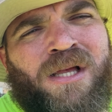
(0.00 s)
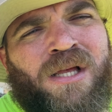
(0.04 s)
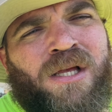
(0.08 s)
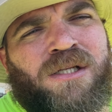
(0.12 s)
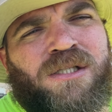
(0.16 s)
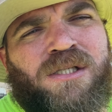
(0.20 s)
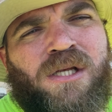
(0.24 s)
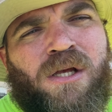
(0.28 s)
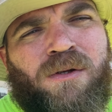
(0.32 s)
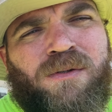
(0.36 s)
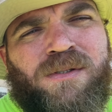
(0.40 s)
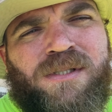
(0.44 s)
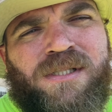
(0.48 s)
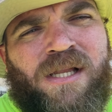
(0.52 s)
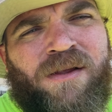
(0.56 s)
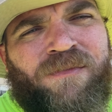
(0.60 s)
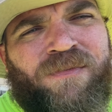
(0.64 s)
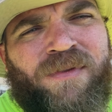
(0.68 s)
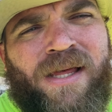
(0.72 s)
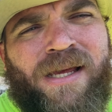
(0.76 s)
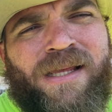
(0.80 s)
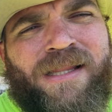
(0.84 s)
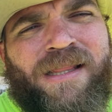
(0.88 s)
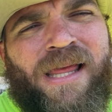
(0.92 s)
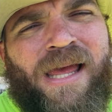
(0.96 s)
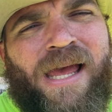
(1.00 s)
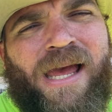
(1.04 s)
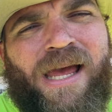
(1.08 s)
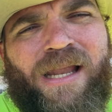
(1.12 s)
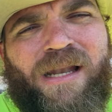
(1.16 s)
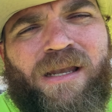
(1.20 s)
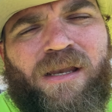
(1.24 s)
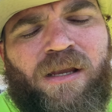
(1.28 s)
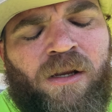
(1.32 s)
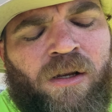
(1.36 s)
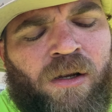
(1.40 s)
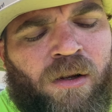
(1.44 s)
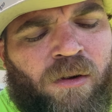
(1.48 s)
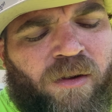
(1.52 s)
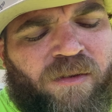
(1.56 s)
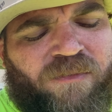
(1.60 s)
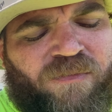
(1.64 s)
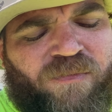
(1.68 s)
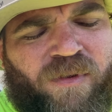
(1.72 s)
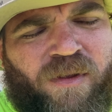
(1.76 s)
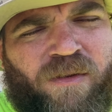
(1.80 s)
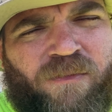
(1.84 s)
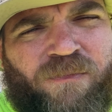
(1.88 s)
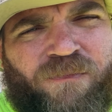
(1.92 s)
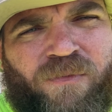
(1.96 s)
So stuff like that,
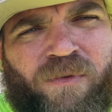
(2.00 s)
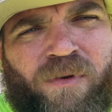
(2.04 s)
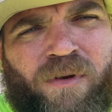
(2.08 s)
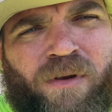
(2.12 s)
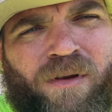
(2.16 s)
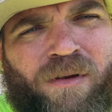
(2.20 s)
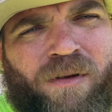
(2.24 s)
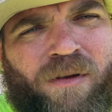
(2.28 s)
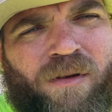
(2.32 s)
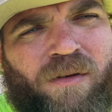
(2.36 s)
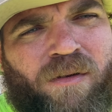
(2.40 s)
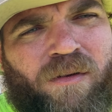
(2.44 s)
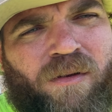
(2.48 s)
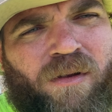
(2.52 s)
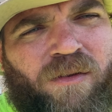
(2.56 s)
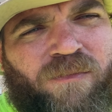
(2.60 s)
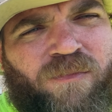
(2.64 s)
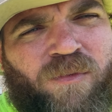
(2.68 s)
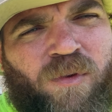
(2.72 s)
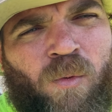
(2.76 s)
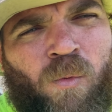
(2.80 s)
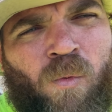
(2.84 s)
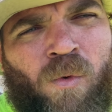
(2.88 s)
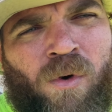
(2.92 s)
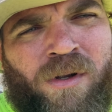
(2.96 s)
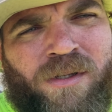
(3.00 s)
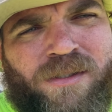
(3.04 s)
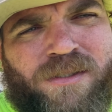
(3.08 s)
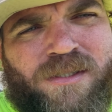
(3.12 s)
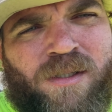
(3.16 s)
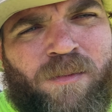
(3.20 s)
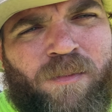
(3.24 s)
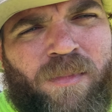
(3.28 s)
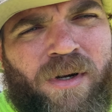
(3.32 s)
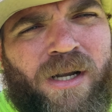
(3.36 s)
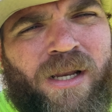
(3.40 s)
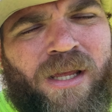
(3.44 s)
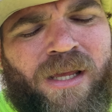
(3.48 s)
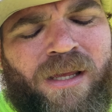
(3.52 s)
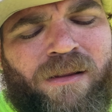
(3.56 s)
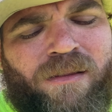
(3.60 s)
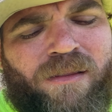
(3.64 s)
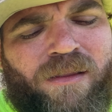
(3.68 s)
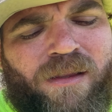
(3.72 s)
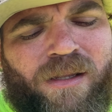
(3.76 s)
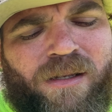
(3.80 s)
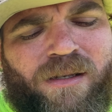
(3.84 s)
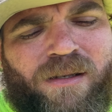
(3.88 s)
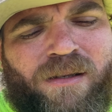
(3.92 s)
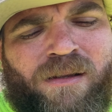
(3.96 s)
if you want somebody
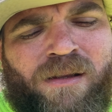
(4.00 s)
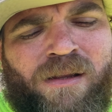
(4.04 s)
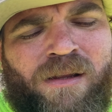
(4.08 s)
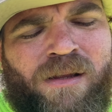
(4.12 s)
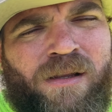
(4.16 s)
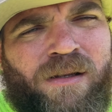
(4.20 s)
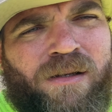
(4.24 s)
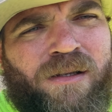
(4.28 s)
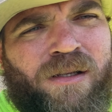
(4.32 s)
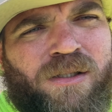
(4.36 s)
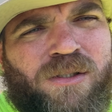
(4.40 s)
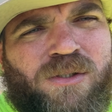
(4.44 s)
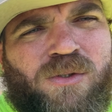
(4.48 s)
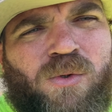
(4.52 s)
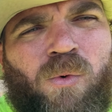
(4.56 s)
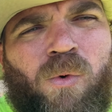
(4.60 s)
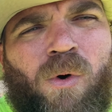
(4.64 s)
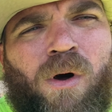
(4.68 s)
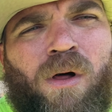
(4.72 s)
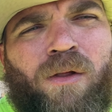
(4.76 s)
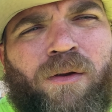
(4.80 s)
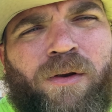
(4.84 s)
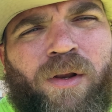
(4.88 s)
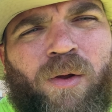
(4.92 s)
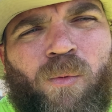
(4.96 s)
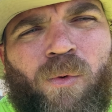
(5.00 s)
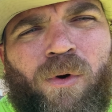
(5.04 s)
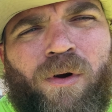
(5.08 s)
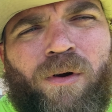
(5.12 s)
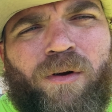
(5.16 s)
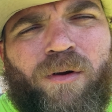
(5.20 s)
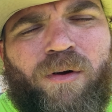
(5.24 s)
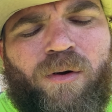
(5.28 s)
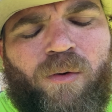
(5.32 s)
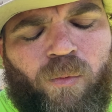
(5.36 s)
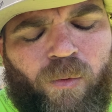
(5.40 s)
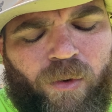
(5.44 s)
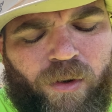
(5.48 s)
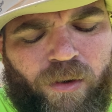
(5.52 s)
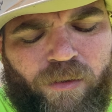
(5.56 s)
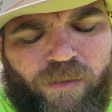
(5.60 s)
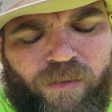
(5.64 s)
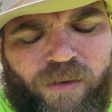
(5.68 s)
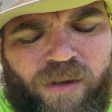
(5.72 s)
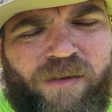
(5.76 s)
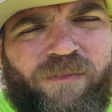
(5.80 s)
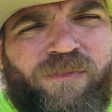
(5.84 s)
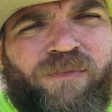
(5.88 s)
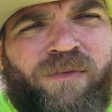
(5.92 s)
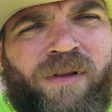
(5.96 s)
that does quality work, we're
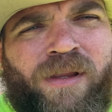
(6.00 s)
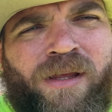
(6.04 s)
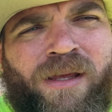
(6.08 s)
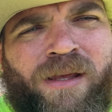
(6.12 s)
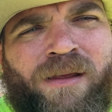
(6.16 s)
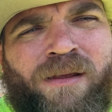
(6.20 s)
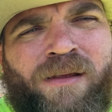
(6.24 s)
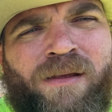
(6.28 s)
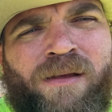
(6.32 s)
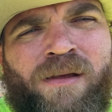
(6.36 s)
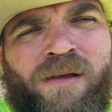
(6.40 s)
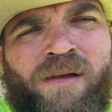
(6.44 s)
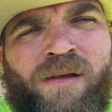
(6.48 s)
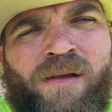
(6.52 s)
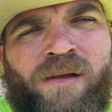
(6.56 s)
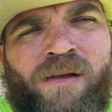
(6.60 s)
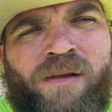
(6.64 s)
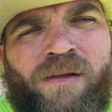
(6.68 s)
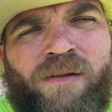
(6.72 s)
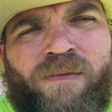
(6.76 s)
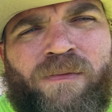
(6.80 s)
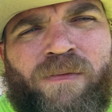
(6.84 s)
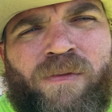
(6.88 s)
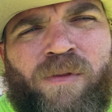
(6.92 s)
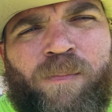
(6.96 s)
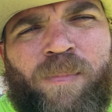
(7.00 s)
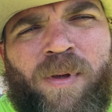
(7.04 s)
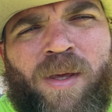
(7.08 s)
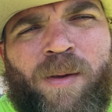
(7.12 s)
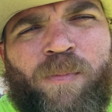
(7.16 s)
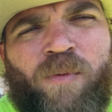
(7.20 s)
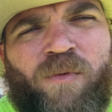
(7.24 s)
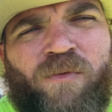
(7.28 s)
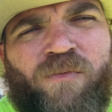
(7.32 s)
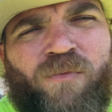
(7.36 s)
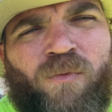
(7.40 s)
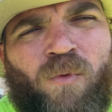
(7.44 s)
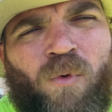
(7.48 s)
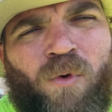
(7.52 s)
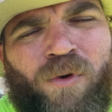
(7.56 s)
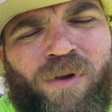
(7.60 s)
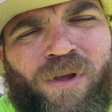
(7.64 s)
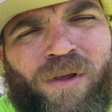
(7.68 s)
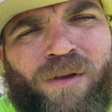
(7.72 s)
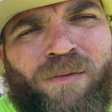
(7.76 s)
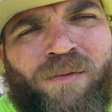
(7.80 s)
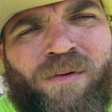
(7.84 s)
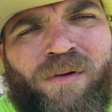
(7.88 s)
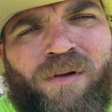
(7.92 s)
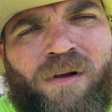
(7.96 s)
definitely the people for
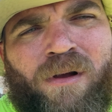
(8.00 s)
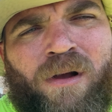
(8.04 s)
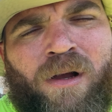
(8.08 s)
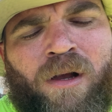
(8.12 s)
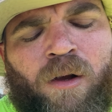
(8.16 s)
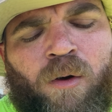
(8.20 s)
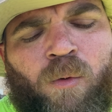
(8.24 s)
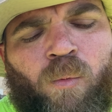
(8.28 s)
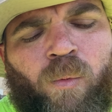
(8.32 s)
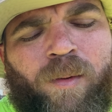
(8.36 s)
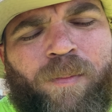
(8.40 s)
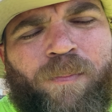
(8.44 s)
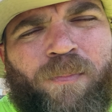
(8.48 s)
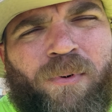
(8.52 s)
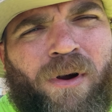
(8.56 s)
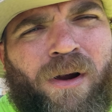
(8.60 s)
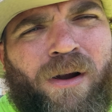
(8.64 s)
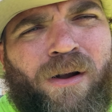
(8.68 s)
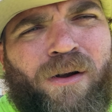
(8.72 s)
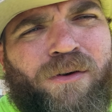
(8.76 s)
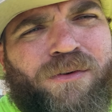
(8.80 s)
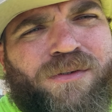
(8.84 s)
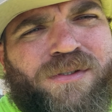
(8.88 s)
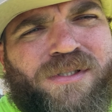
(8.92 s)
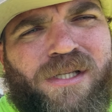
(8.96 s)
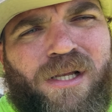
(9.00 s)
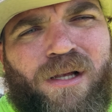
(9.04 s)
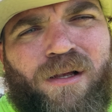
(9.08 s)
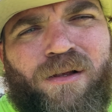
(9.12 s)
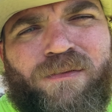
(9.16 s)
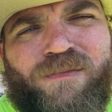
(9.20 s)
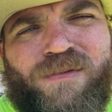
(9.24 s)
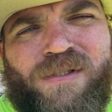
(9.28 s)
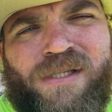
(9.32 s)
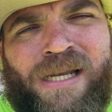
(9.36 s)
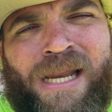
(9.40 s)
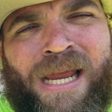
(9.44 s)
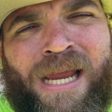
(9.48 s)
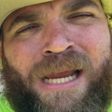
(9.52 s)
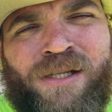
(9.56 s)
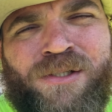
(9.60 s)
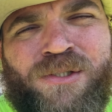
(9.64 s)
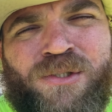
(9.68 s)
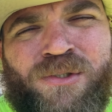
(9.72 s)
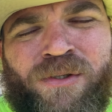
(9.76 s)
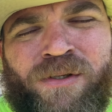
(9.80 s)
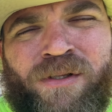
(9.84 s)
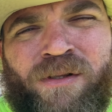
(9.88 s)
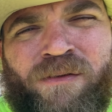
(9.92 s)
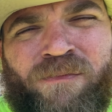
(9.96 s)
you. We pride ourselves in
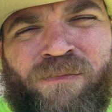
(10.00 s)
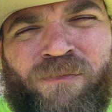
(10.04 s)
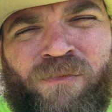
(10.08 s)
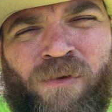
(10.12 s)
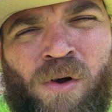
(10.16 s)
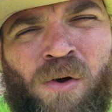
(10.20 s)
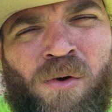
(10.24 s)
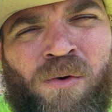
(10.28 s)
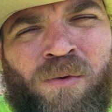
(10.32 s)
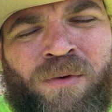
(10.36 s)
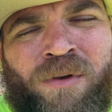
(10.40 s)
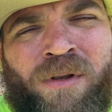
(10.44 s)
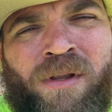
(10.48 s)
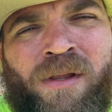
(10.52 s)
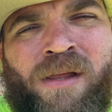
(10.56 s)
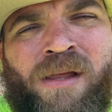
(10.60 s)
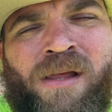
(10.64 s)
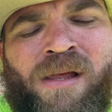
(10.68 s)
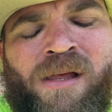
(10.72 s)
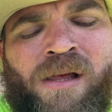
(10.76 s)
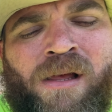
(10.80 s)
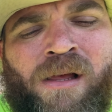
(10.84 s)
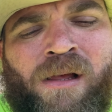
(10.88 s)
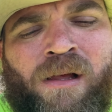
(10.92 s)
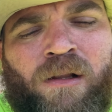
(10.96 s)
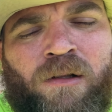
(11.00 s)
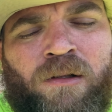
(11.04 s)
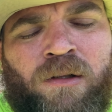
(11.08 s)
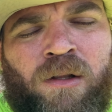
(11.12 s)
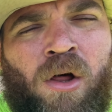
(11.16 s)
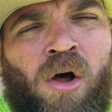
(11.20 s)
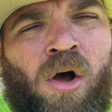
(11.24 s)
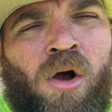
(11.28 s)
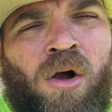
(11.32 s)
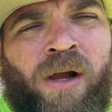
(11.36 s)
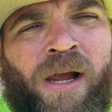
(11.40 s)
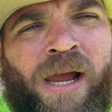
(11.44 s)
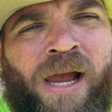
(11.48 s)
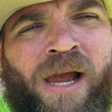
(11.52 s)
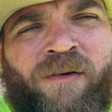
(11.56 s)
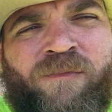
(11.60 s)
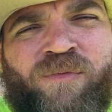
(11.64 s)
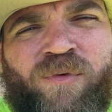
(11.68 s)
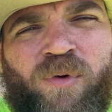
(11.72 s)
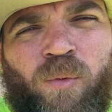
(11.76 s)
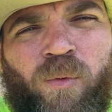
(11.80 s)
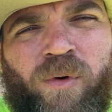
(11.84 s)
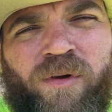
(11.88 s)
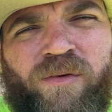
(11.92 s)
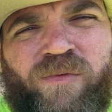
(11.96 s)
answering the phone long
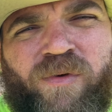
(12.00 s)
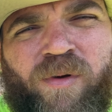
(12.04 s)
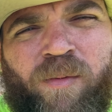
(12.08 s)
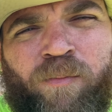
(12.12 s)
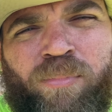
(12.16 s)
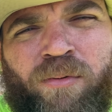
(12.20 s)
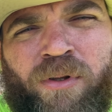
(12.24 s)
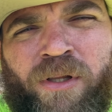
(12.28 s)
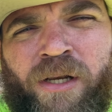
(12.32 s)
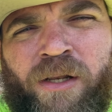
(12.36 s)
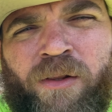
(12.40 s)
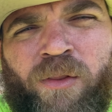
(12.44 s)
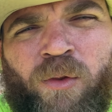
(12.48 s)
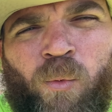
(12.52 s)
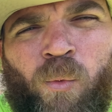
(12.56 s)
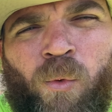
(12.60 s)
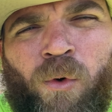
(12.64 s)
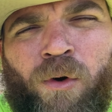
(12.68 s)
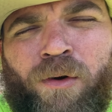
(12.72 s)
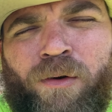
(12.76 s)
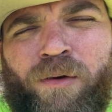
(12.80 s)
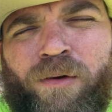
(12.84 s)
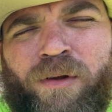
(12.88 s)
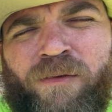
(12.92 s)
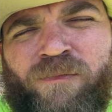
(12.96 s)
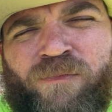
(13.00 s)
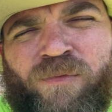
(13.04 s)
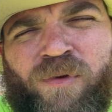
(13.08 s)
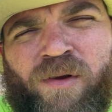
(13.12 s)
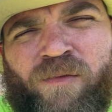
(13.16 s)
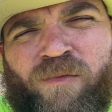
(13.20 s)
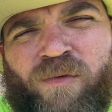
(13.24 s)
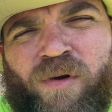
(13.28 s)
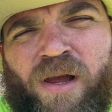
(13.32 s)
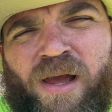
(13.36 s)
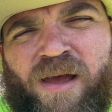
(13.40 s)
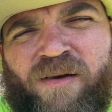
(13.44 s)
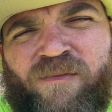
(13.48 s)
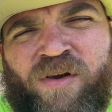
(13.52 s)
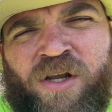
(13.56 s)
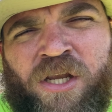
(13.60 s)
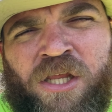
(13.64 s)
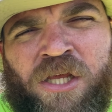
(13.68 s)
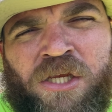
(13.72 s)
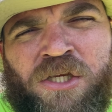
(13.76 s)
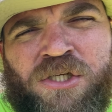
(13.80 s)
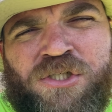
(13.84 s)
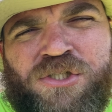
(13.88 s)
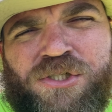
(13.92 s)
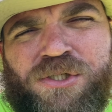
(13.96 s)
after we've completed the work if you ever have
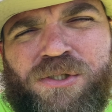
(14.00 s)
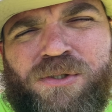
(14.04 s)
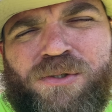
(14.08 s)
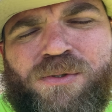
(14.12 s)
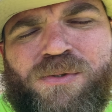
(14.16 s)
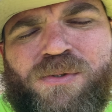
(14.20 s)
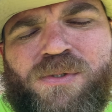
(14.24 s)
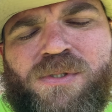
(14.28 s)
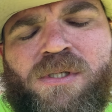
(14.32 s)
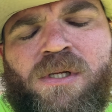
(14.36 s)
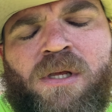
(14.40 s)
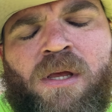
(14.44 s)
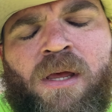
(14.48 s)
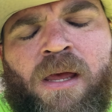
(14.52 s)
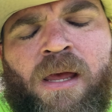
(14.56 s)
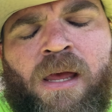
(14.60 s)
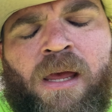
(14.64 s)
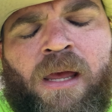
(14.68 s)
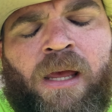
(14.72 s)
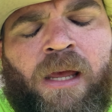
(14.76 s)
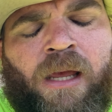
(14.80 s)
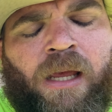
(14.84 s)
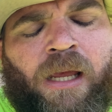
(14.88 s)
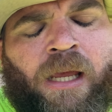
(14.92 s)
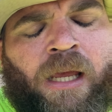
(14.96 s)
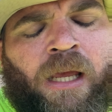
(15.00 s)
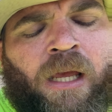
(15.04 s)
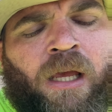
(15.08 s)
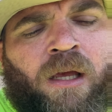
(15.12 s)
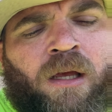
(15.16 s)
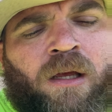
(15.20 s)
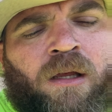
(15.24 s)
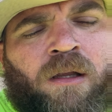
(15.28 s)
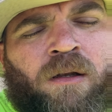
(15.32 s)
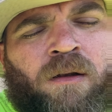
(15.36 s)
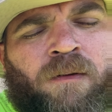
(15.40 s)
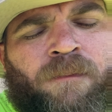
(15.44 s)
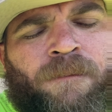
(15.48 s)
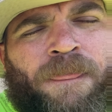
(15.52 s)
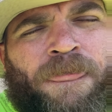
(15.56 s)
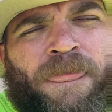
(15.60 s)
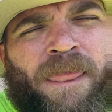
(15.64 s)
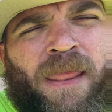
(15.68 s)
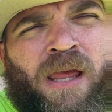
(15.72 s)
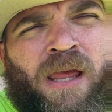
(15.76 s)
any issues. And